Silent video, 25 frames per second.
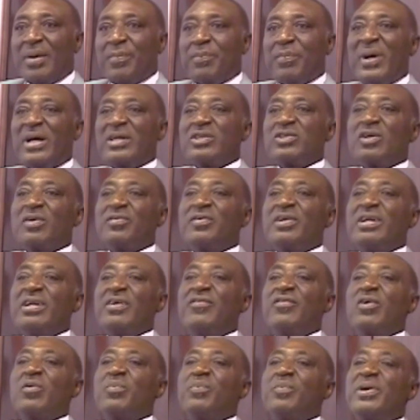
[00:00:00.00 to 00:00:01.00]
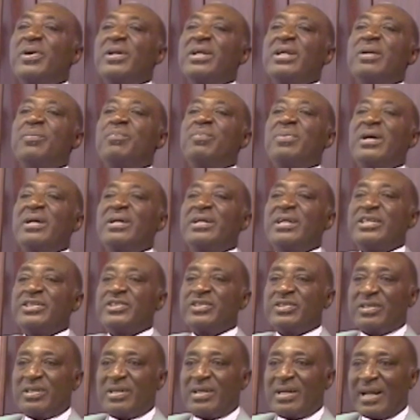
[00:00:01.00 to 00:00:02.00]
Much of the development in
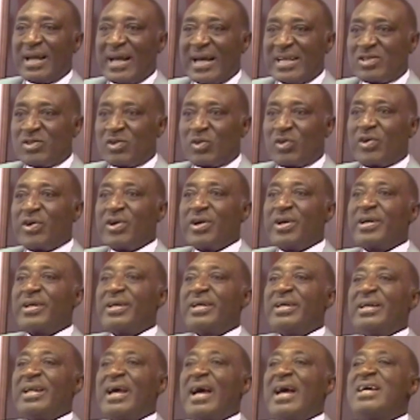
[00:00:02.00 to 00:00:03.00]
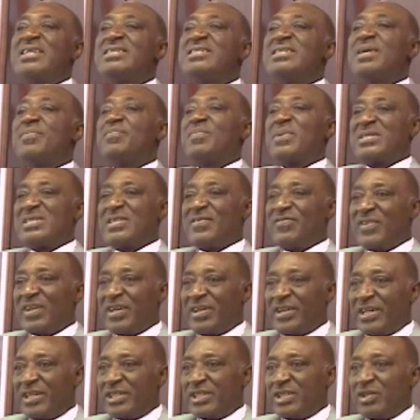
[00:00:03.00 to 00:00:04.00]
plantation has occurred in Asia-Pacific
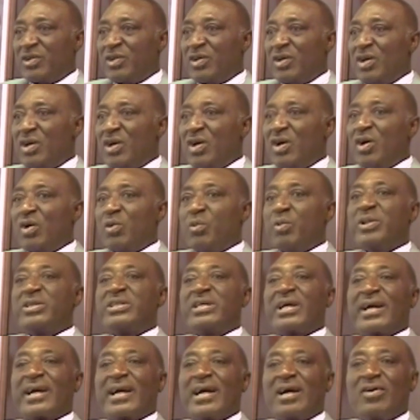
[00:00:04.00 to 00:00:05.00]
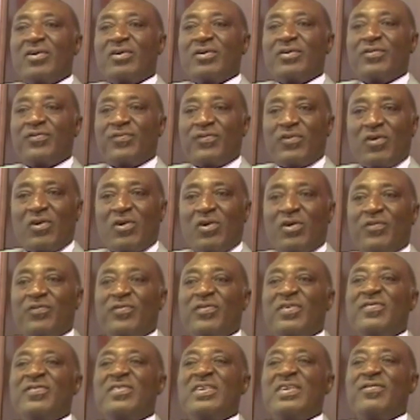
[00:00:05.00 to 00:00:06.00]
region, which account for
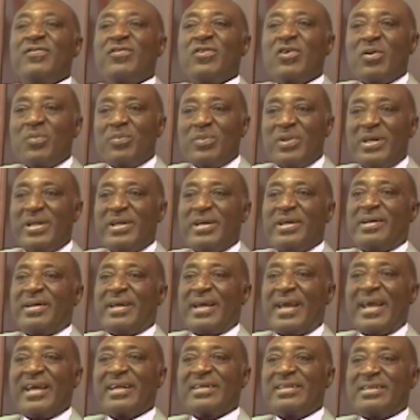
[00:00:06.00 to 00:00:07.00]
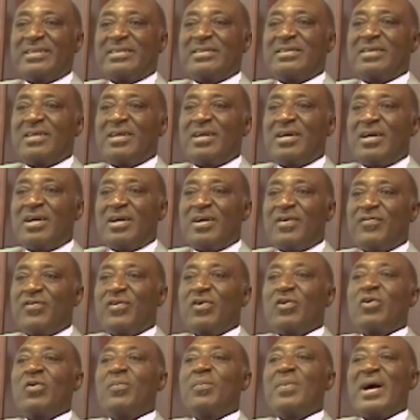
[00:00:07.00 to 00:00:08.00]
54 million hectares,
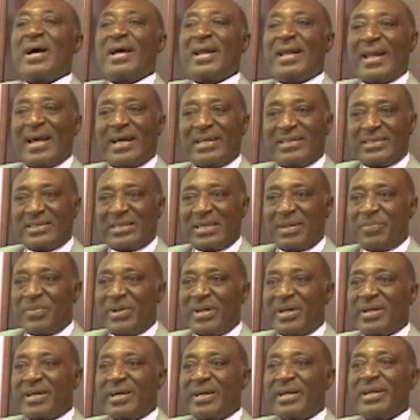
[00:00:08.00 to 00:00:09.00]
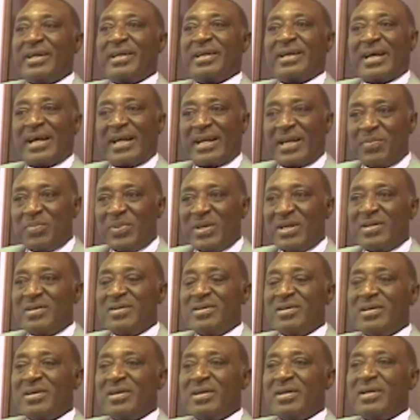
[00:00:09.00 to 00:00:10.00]
followed by Latin America and Caribbean,
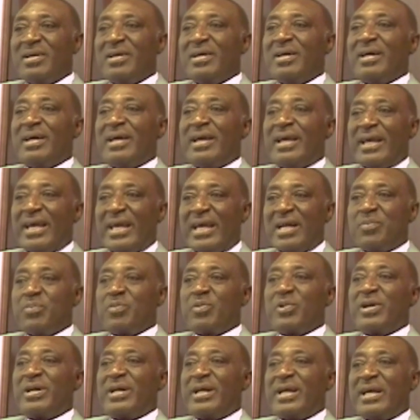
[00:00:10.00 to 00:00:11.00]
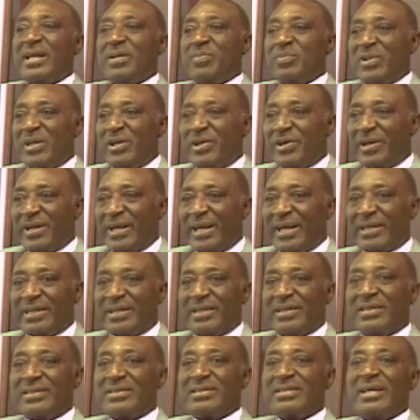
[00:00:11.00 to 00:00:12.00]
8.8 million
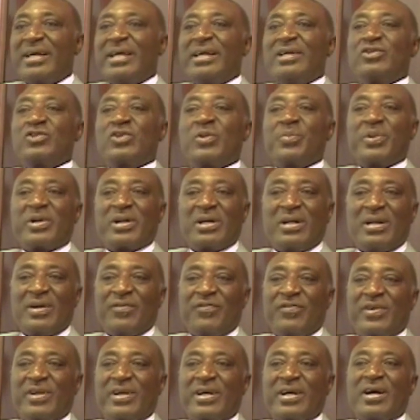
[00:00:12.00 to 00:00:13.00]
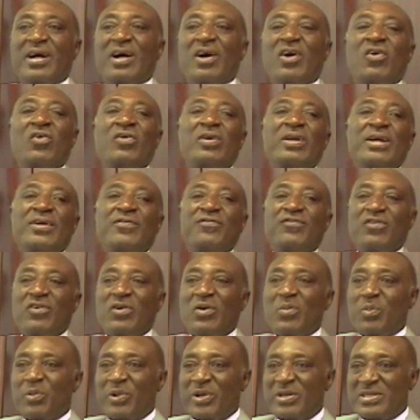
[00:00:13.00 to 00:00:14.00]
hectares, and tropical Africa, only
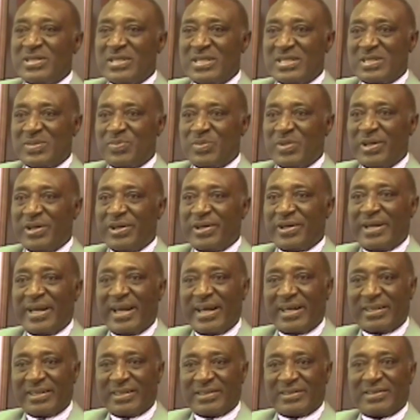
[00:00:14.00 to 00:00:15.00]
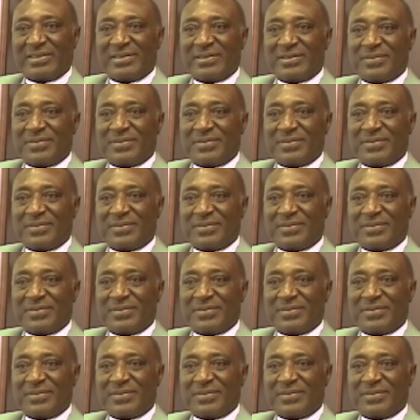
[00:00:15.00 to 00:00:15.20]
4.6 million hectares.